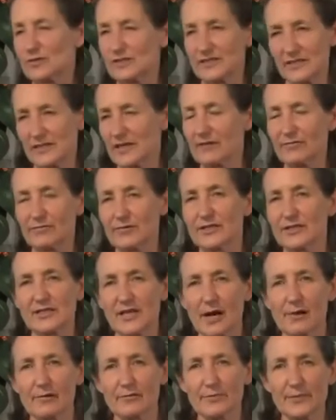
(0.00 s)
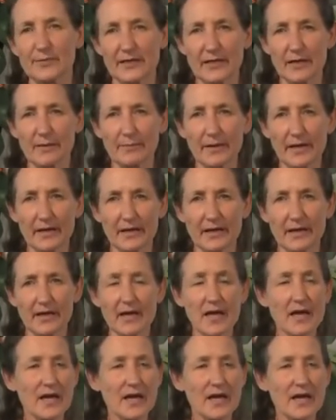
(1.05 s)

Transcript: was in every jar of peanut butter.